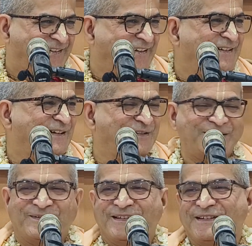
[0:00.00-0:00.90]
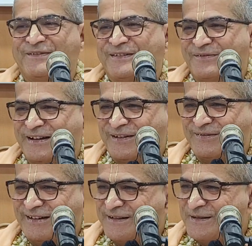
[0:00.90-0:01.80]
Then Jadurani Mataji became
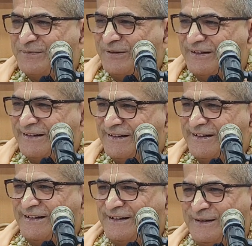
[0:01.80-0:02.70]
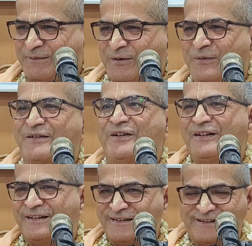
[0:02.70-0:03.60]
very disappointed. Then Prabhupada
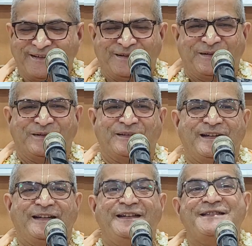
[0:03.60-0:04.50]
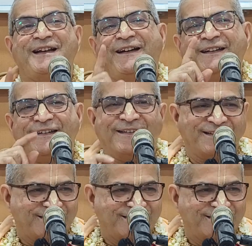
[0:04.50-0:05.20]
called him, he's standing.